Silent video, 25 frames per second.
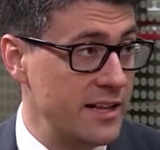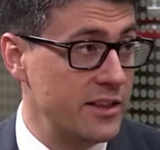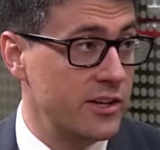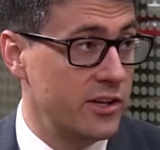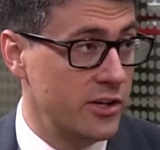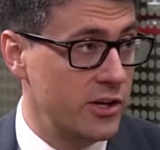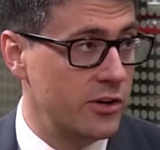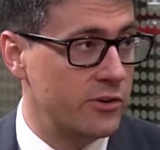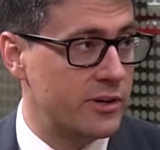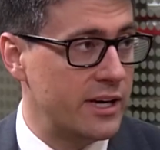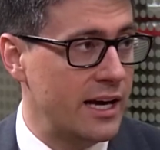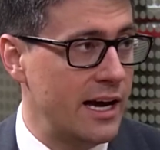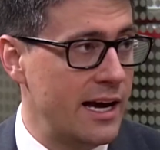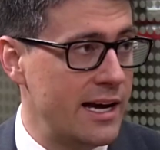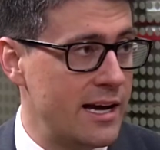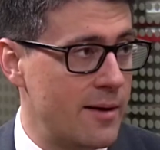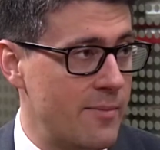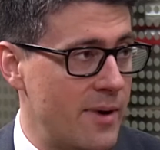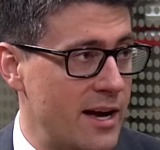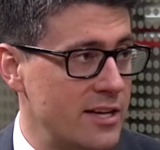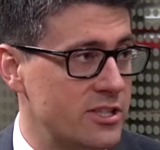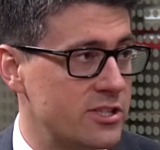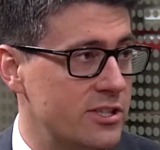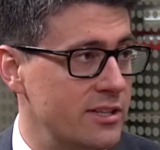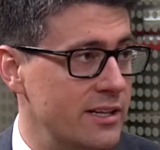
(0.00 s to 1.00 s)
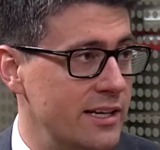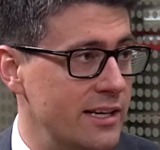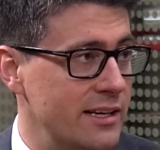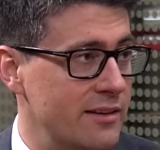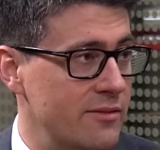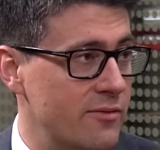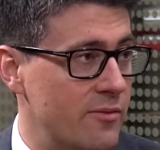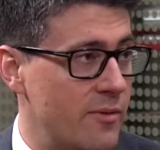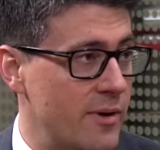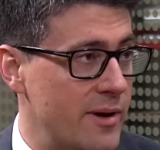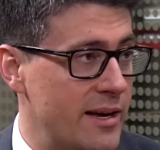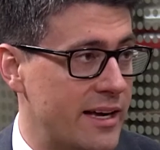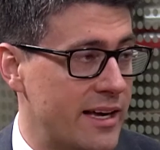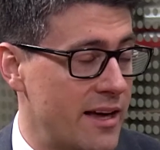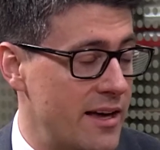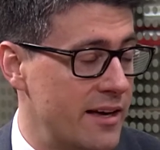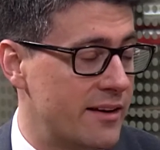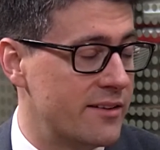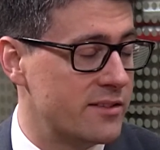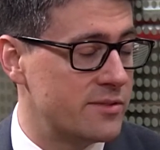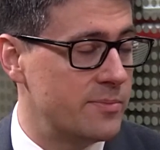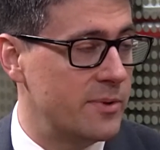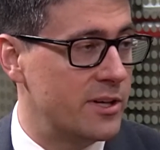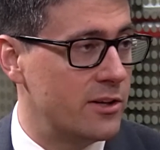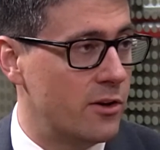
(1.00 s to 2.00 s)
the UK, it
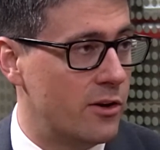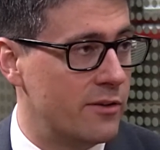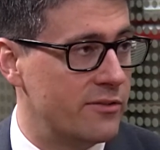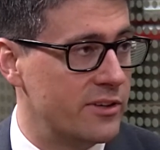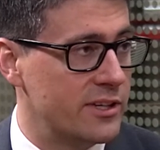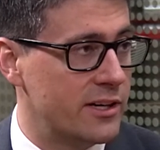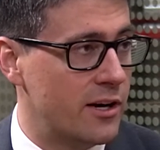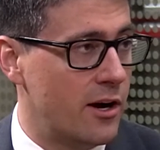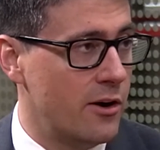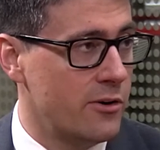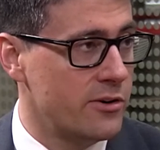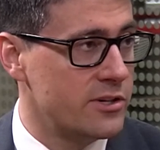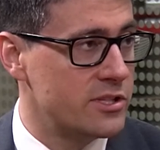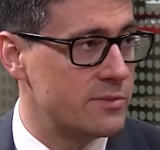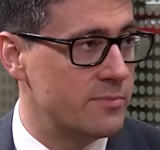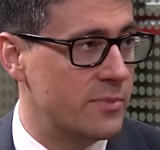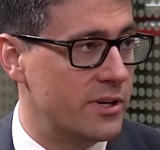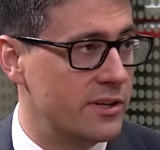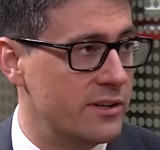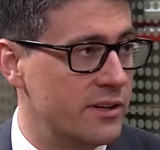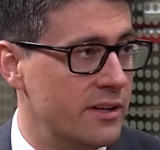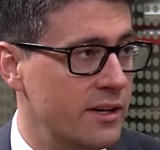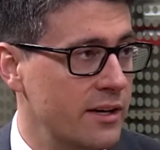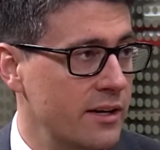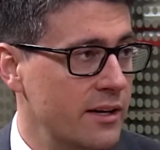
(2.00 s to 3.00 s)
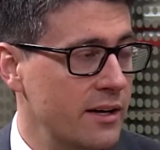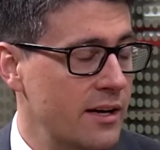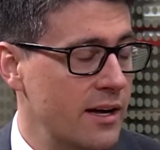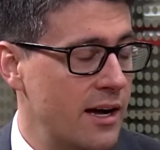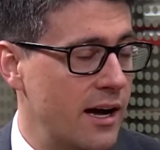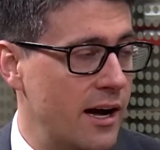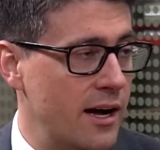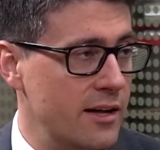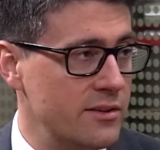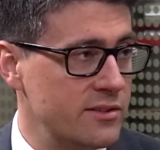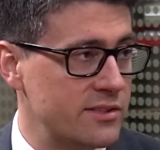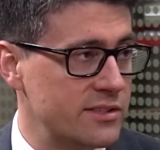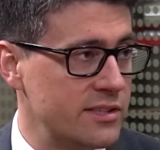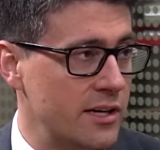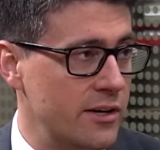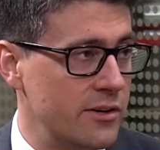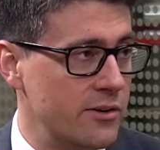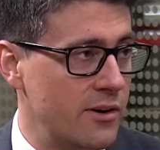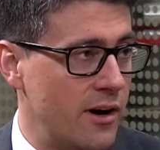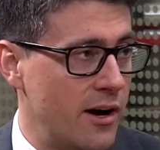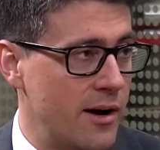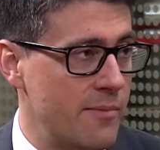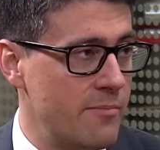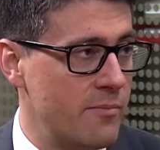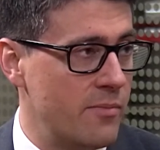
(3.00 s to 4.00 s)
gives me a lot of encouragement. And so
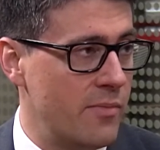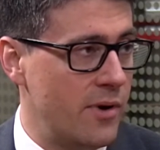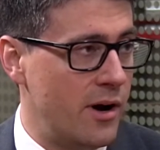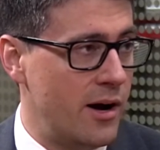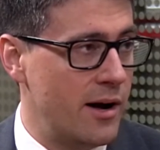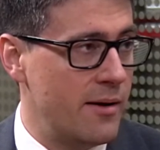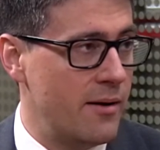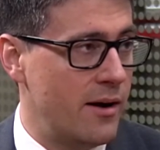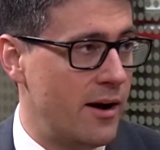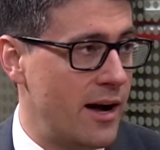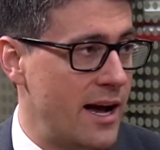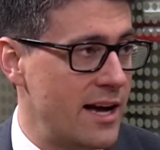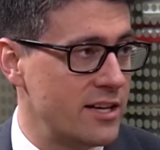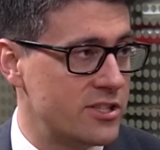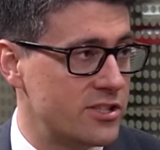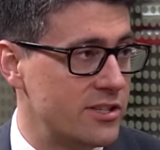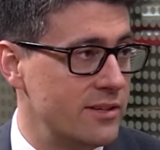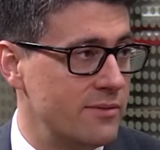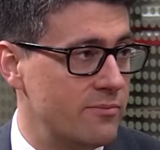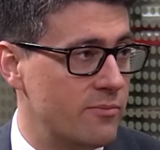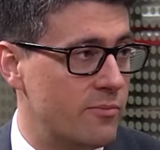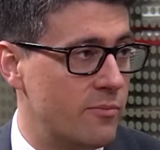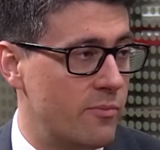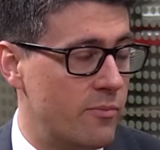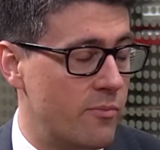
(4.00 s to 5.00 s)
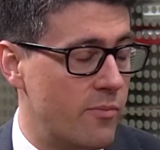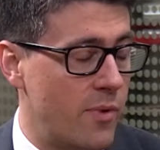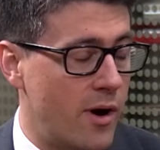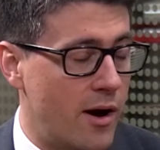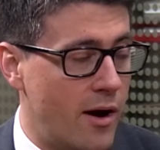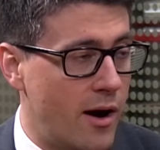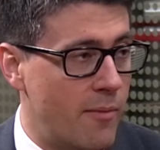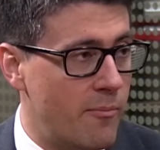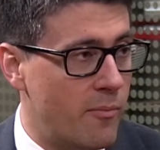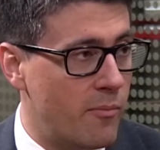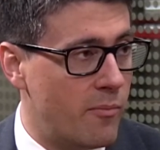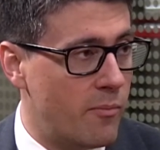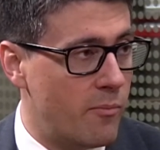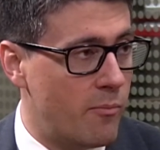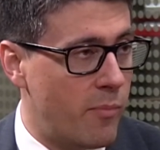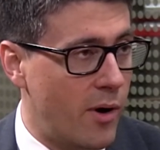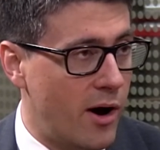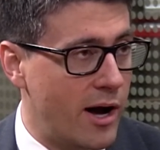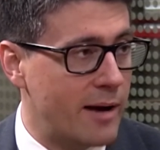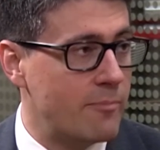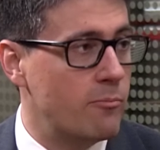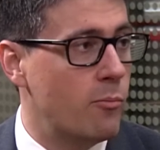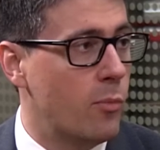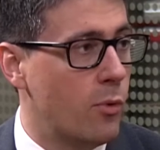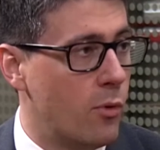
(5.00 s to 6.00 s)
I'm
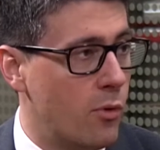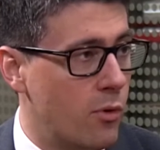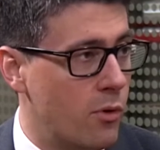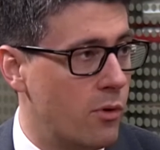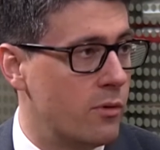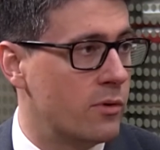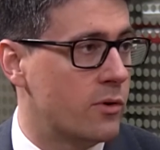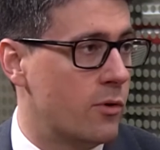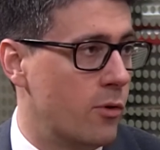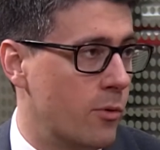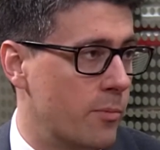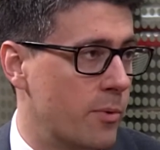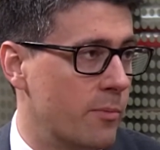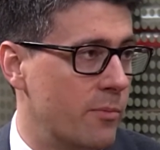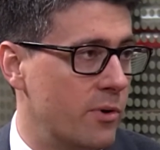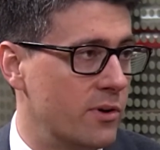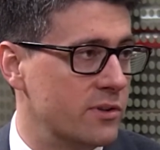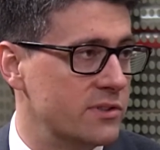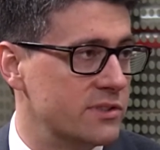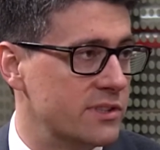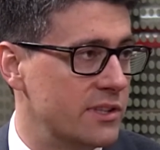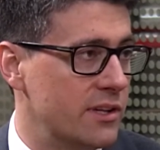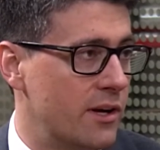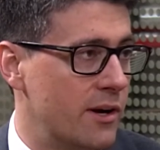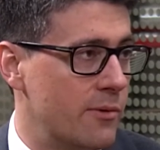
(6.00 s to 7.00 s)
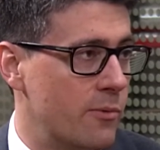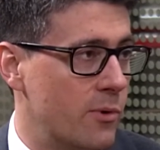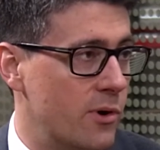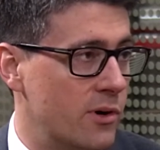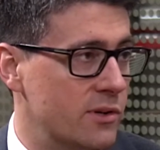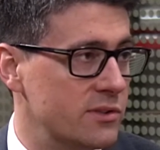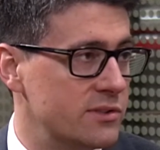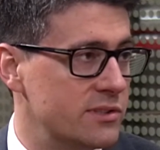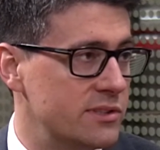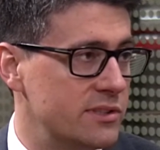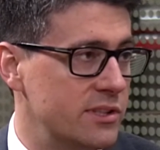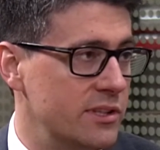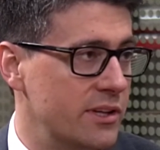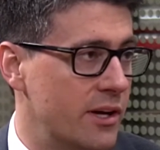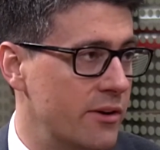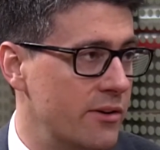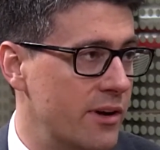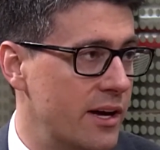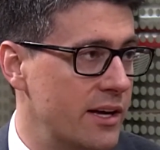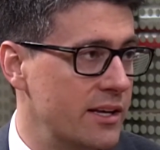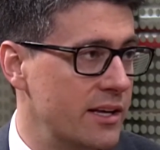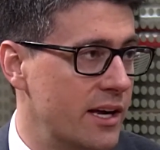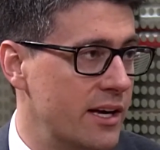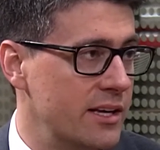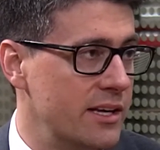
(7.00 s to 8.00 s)
buying more corporate bonds than I was, you know,
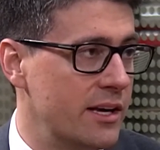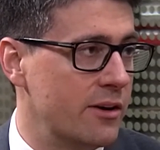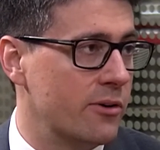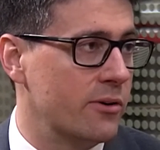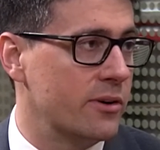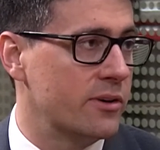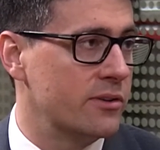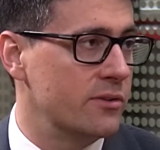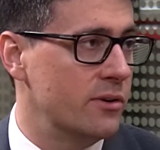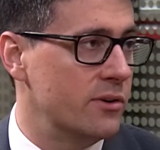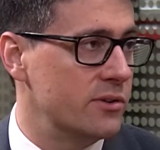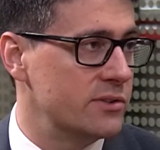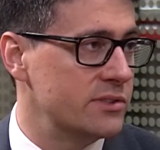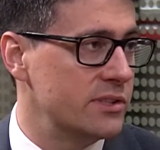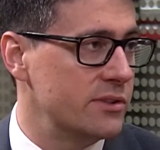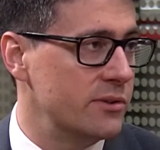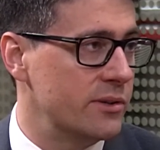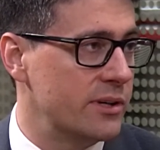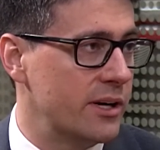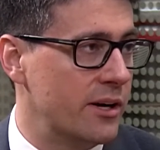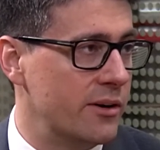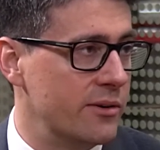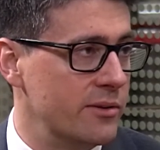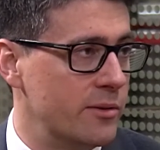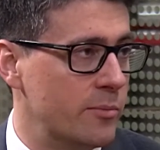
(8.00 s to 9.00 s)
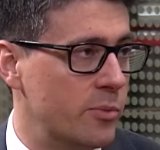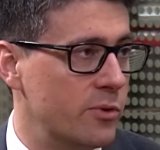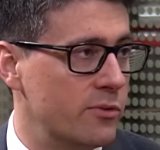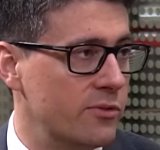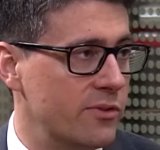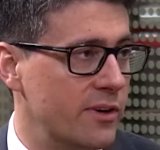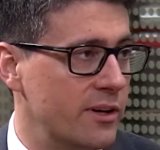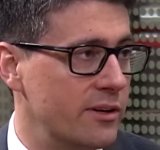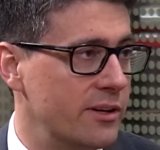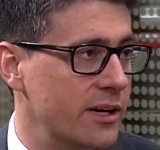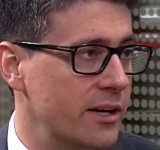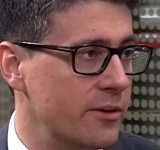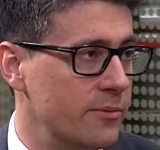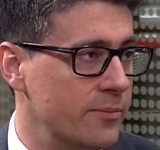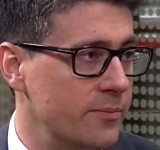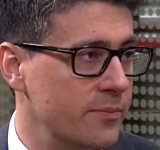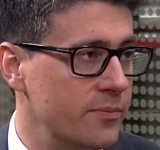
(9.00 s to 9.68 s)
a year or two ago in the portfolio.